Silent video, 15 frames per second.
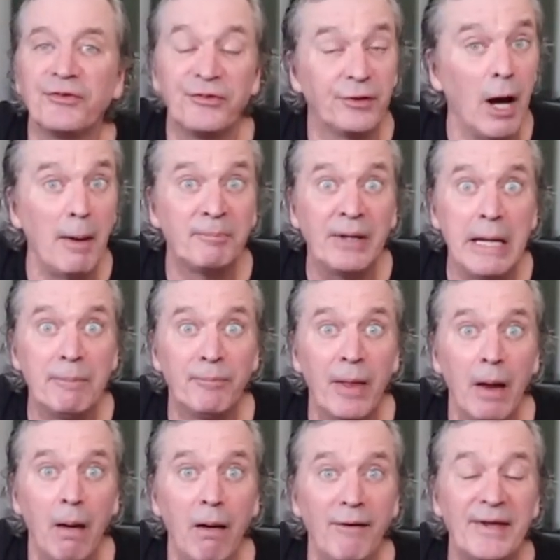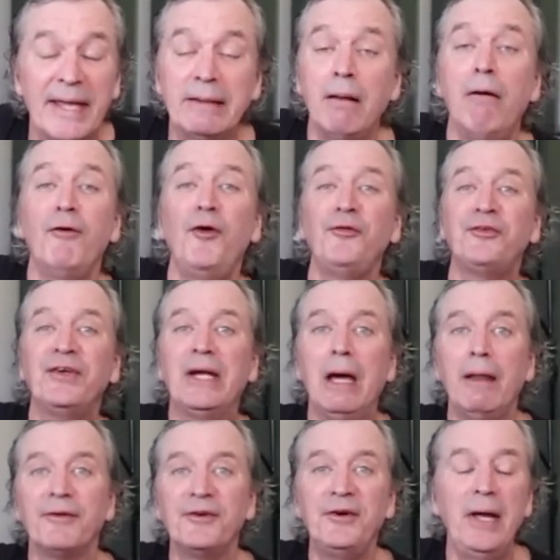Stop tape there, get that all
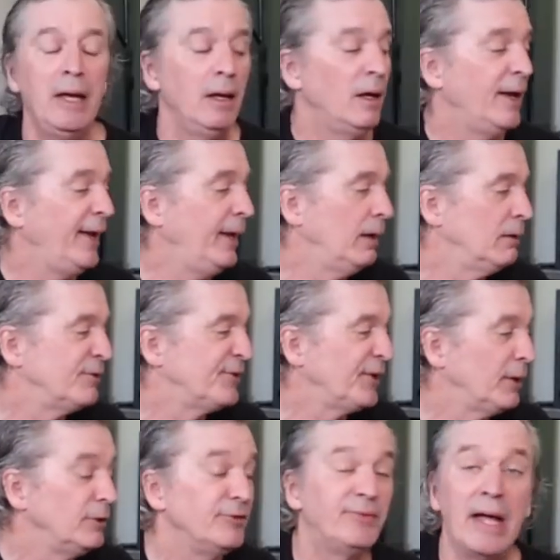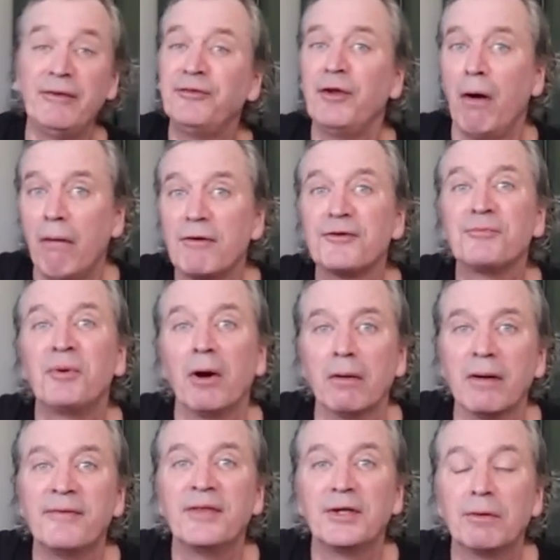together, and that's the hardest
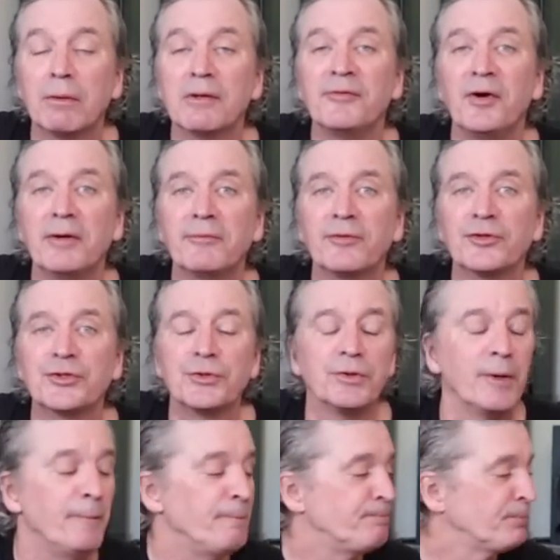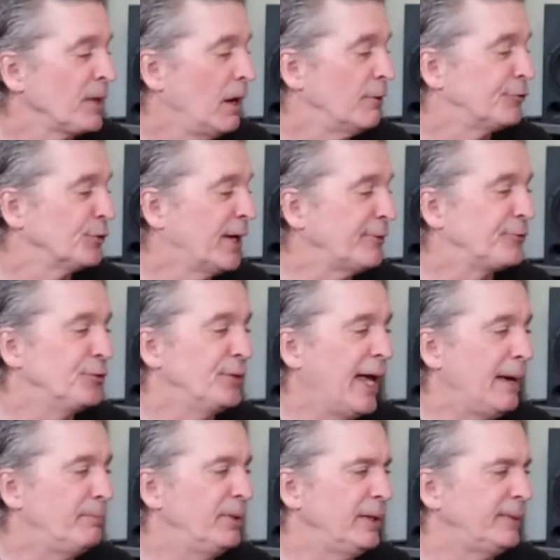part, I think you're going to find for sure. So get through
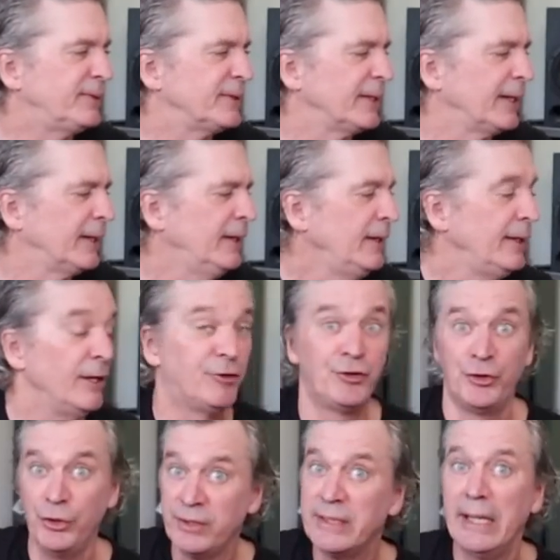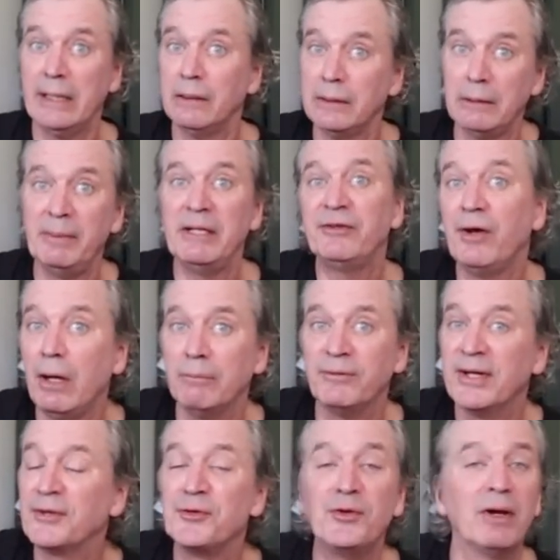that bit. It should take a little bit of time
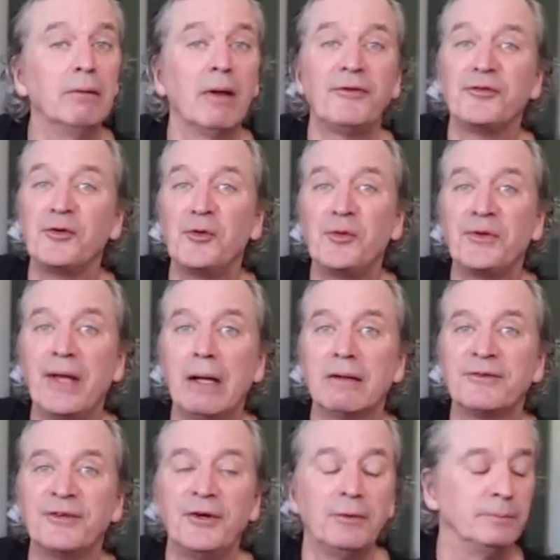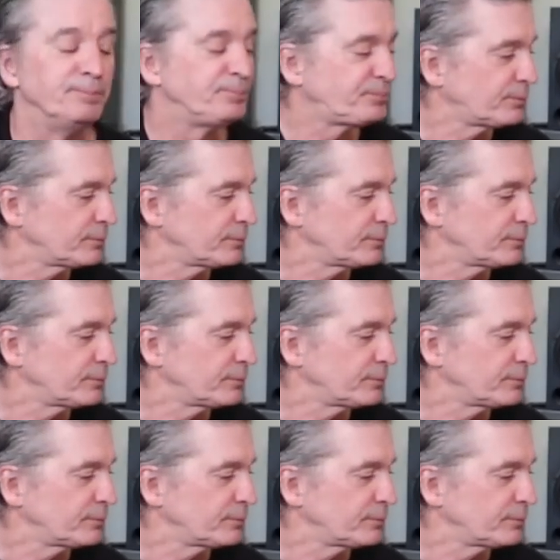to get through that. Nothing wrong with that at all.